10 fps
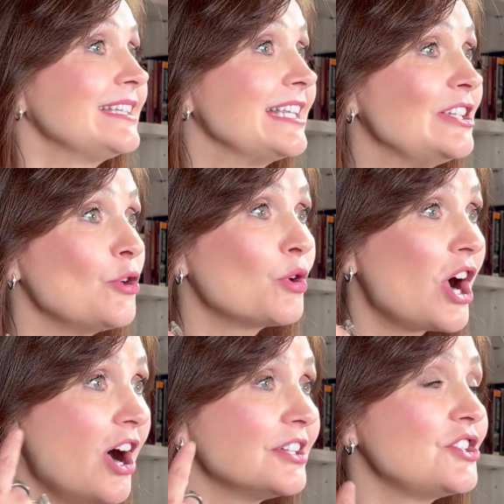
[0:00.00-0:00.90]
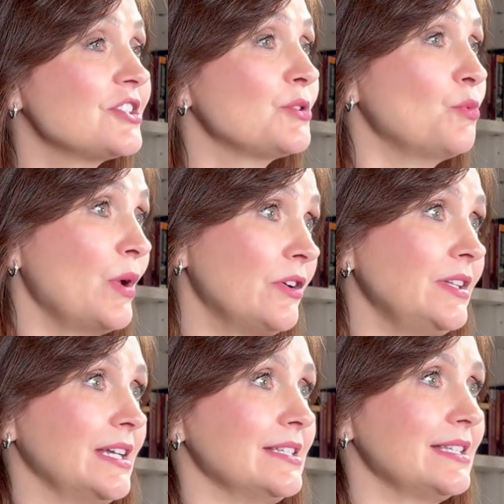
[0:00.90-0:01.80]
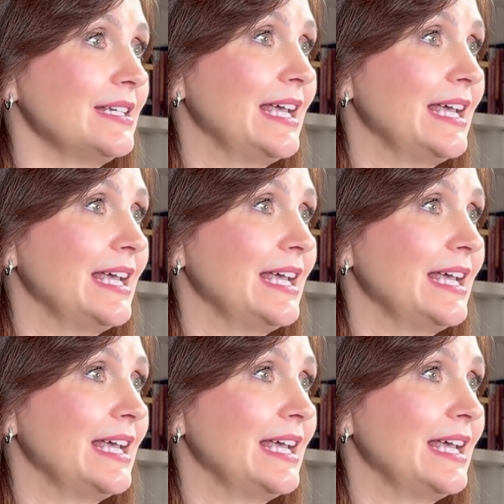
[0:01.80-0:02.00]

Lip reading: in your conscious awareness,